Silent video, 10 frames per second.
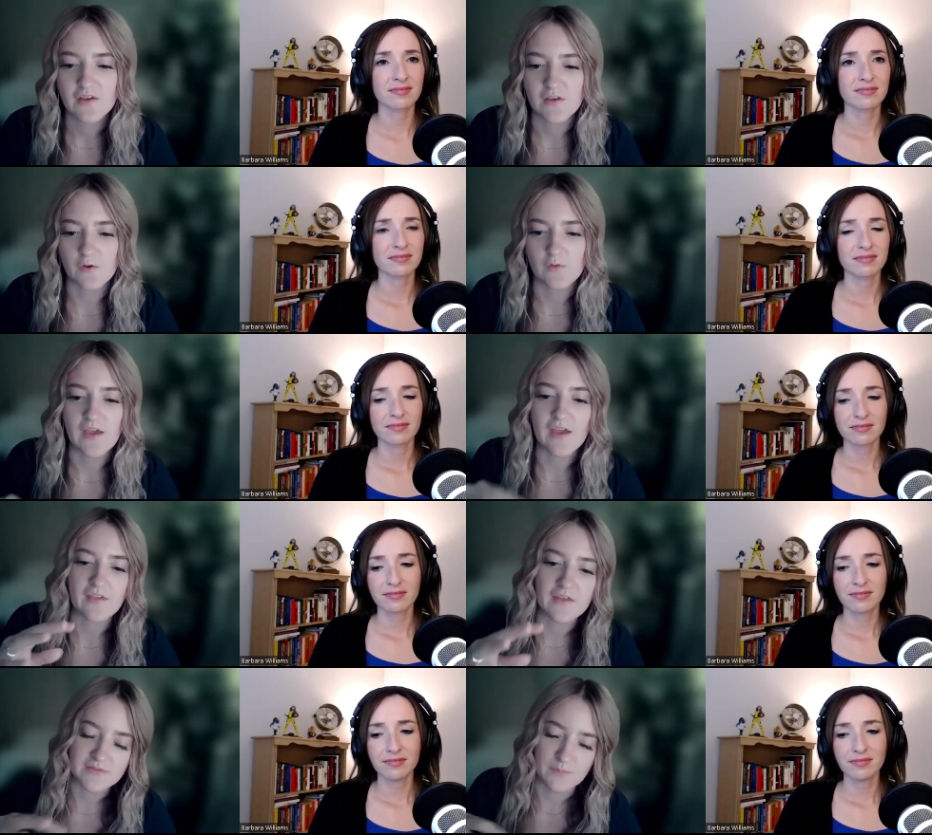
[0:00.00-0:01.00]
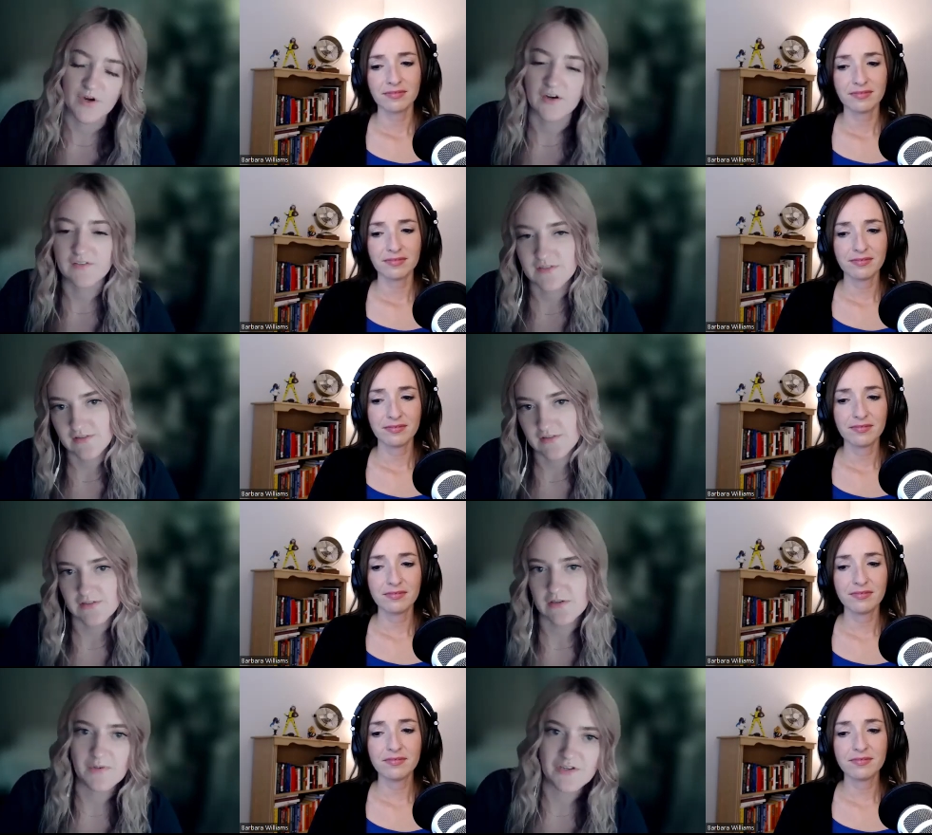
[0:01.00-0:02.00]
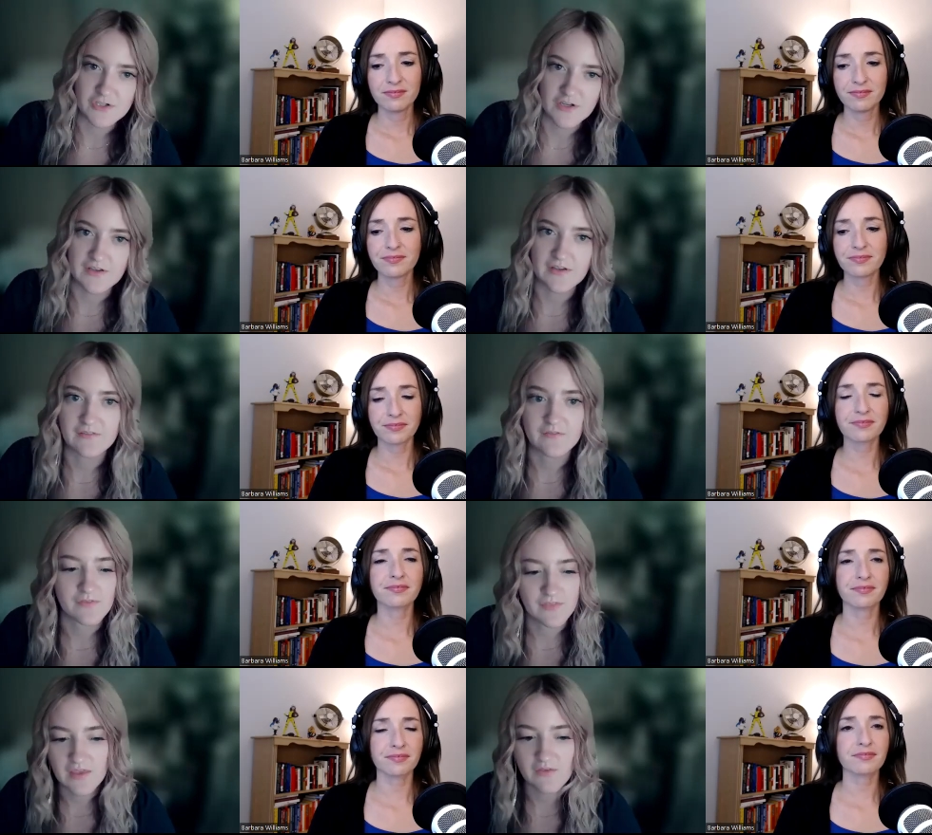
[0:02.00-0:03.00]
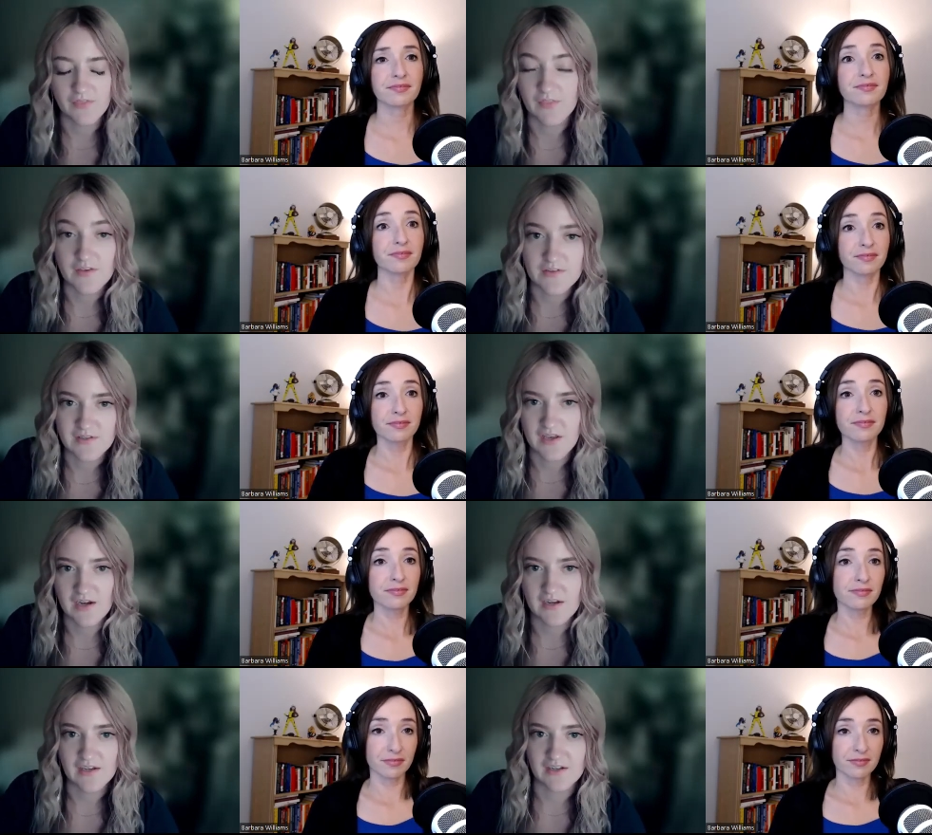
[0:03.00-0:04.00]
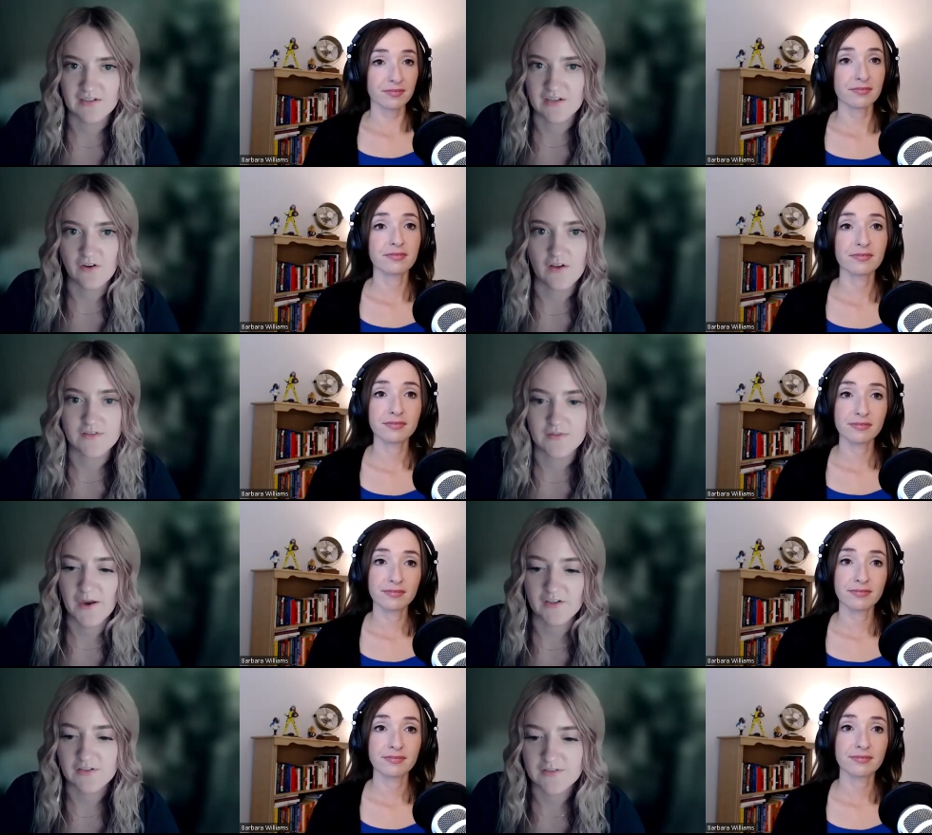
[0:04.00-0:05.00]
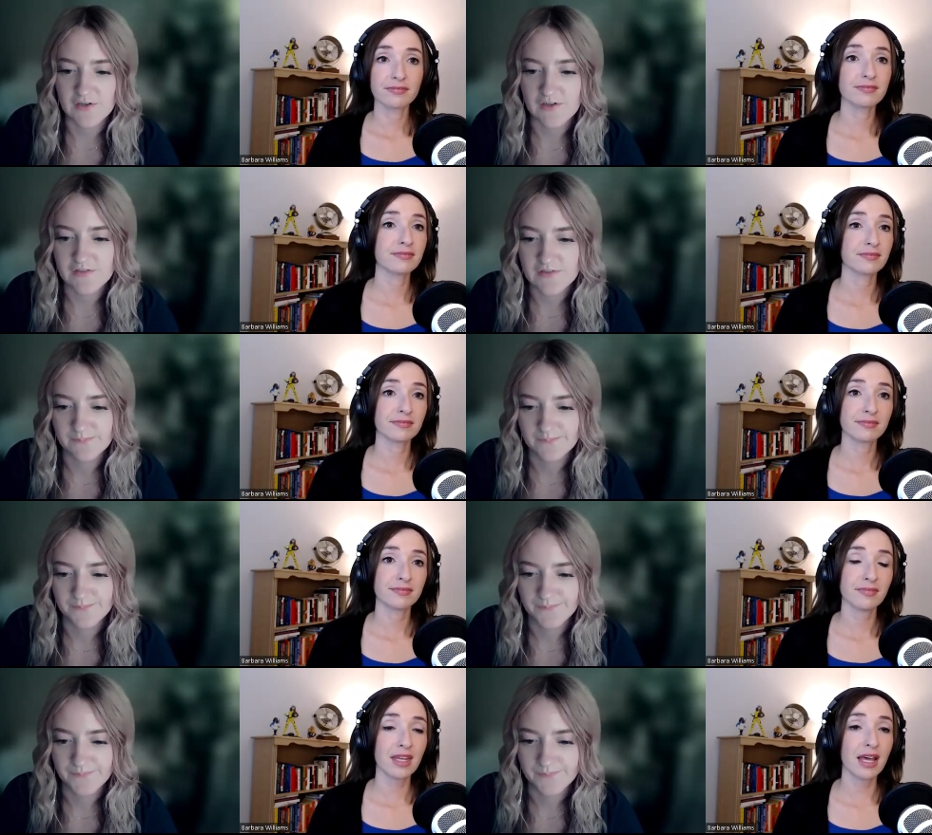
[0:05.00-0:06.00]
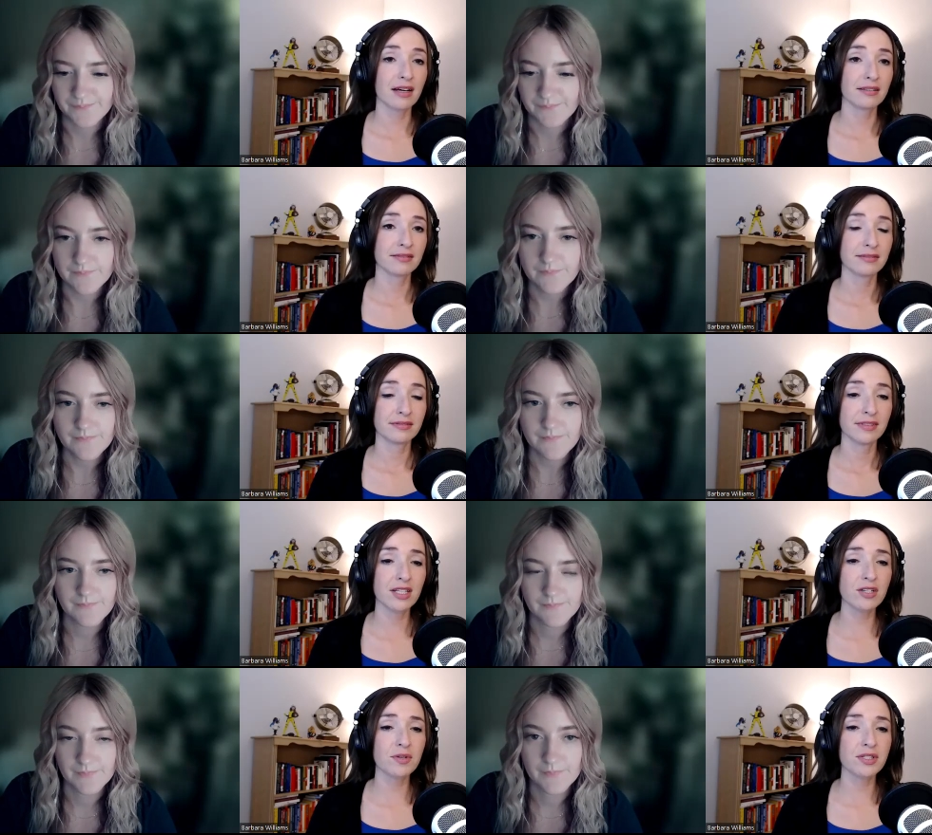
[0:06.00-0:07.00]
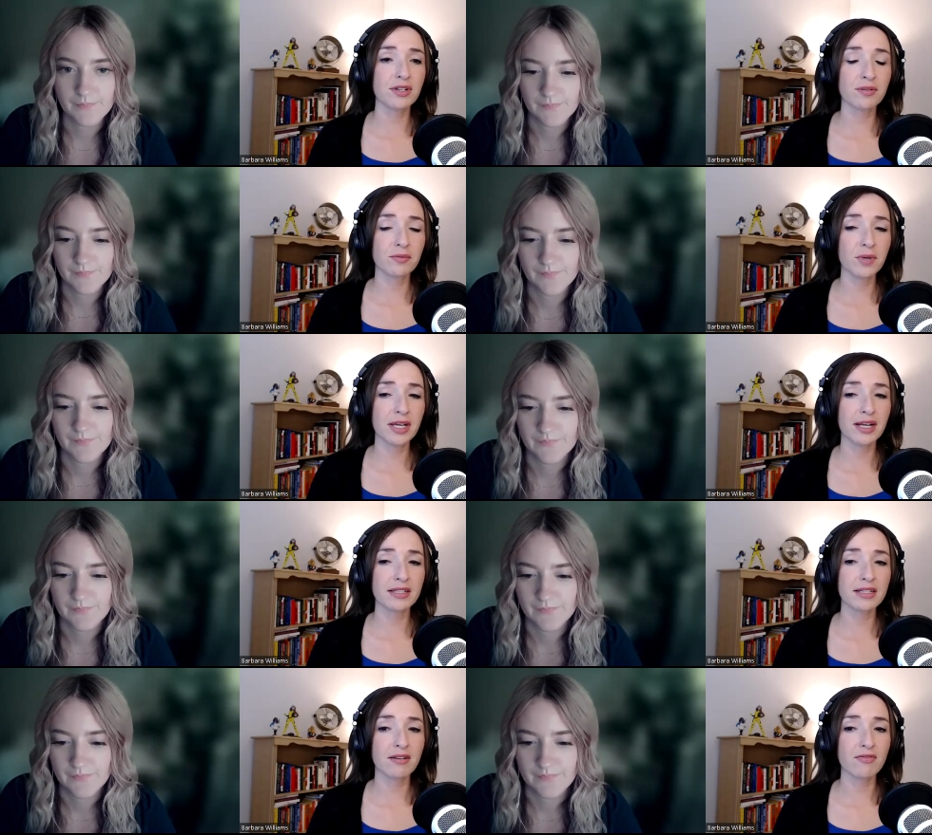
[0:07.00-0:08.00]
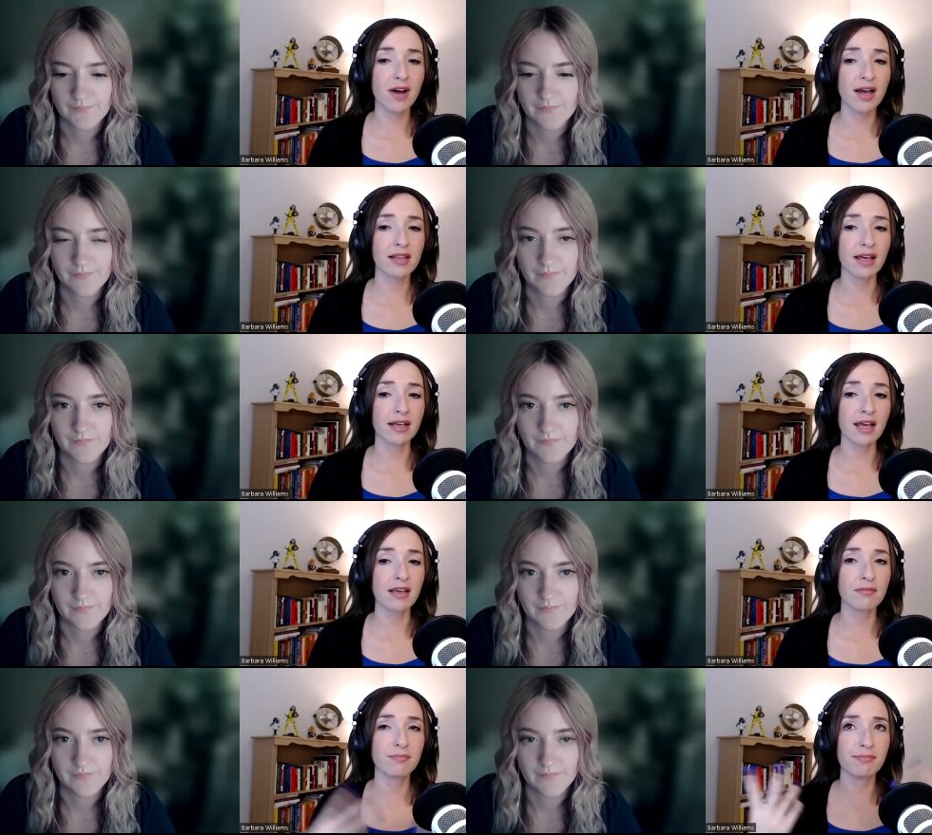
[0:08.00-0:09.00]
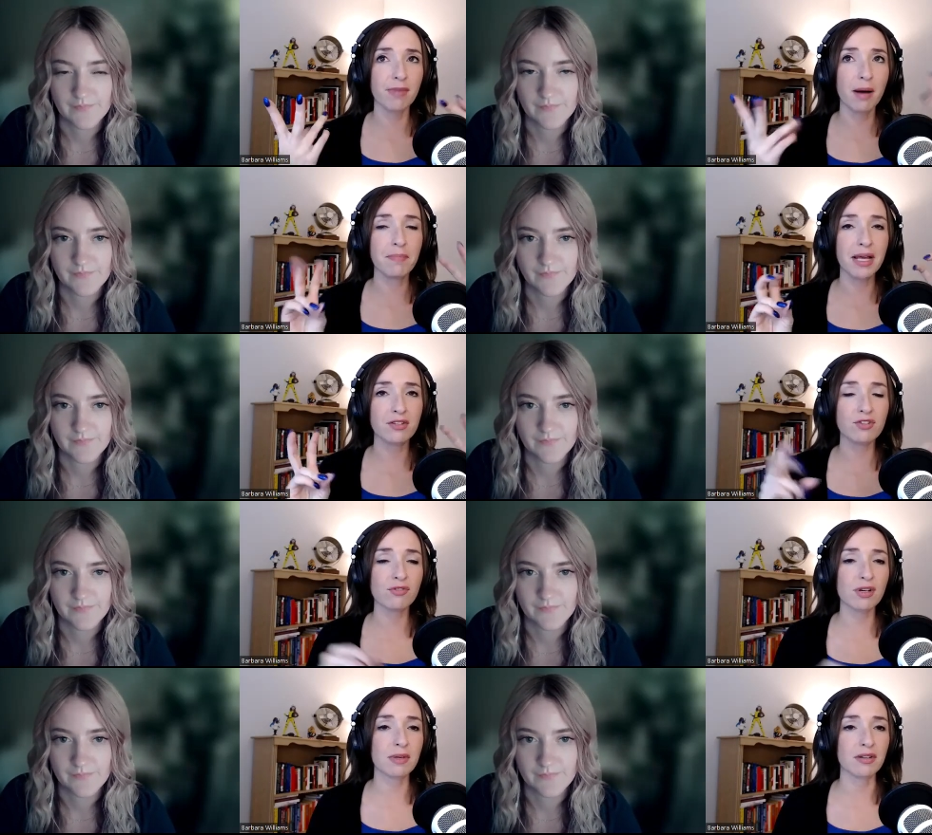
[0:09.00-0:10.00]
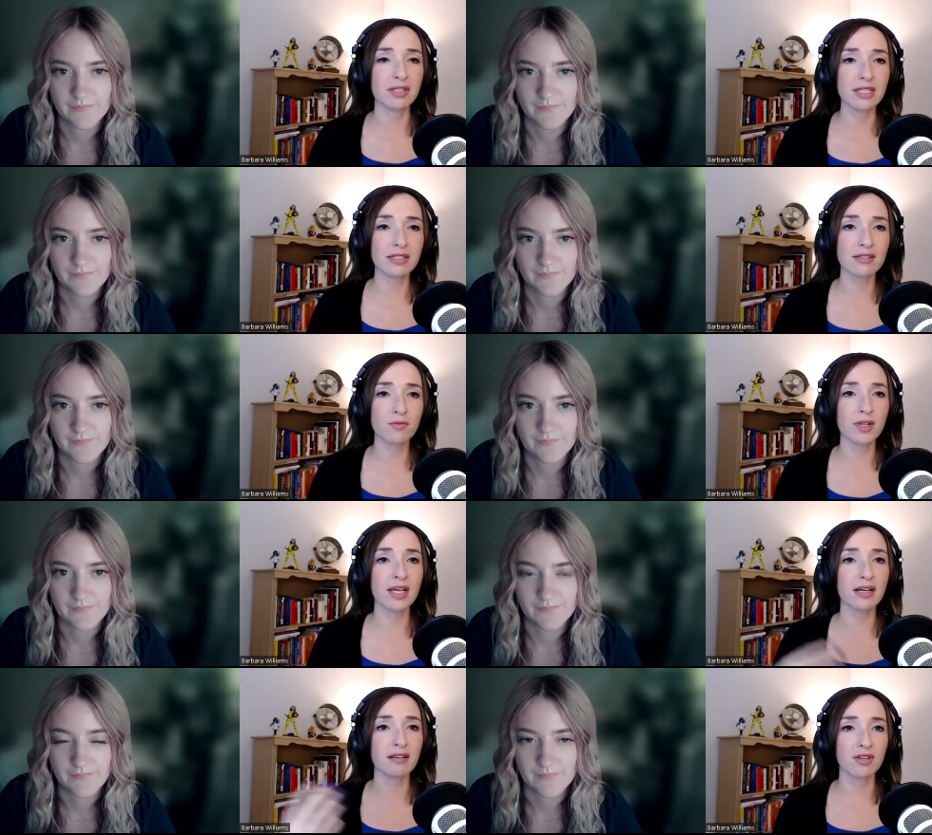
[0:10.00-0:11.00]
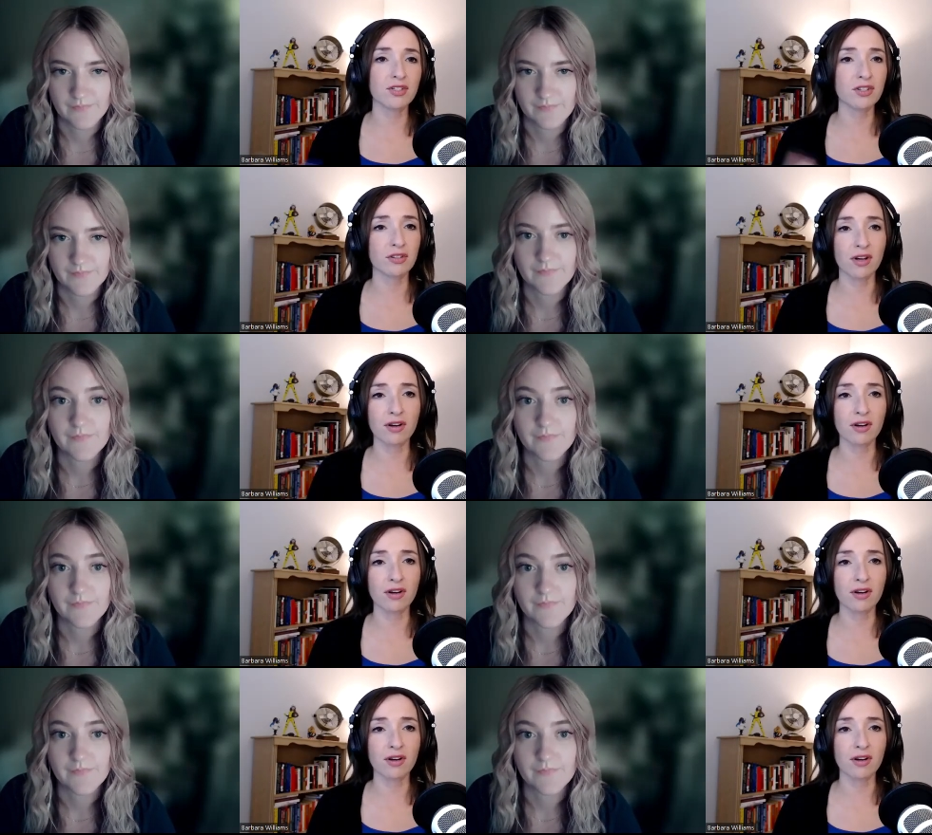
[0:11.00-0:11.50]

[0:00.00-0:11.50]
Speaker 1: you know, the ALS and Parkinson's and dementia and even this kind of connecting dots back to CIRS.
Speaker 2: Yeah. It's always good when we can identify like a a mainstream illness, one that conventional